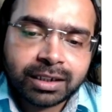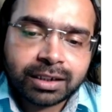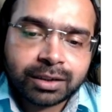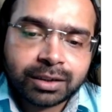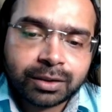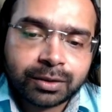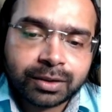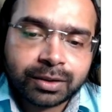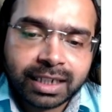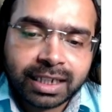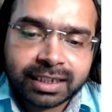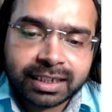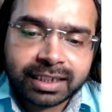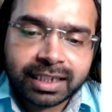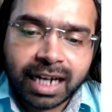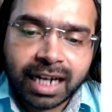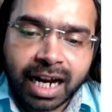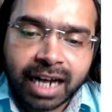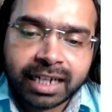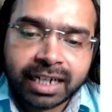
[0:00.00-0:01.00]
So you can say
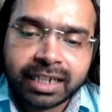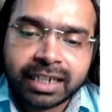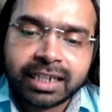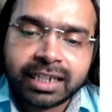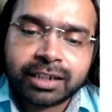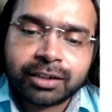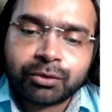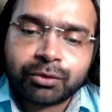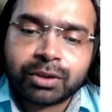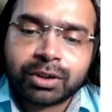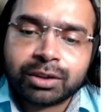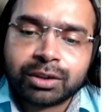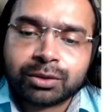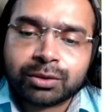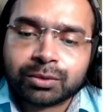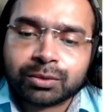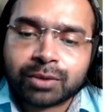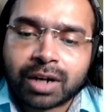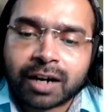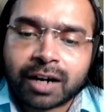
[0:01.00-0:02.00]
ID equal
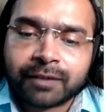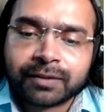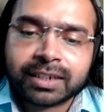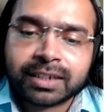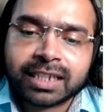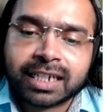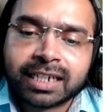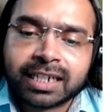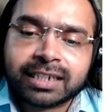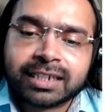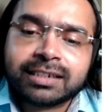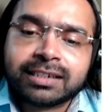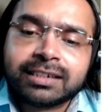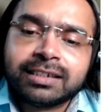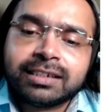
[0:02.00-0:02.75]
to, after that,